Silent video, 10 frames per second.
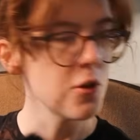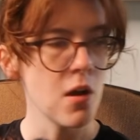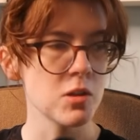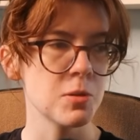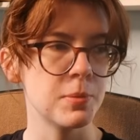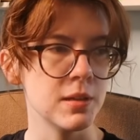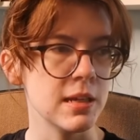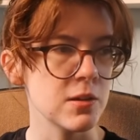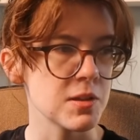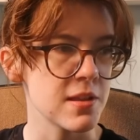could also put
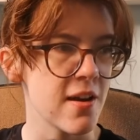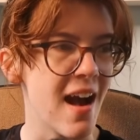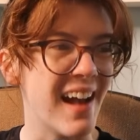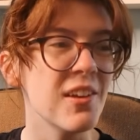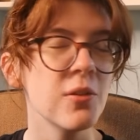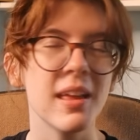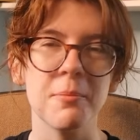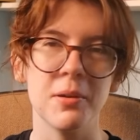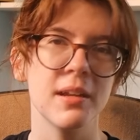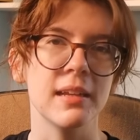needles in there. I don't
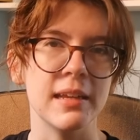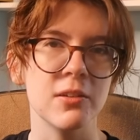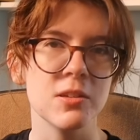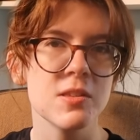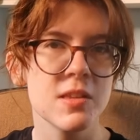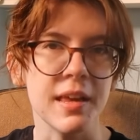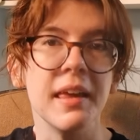like putting needles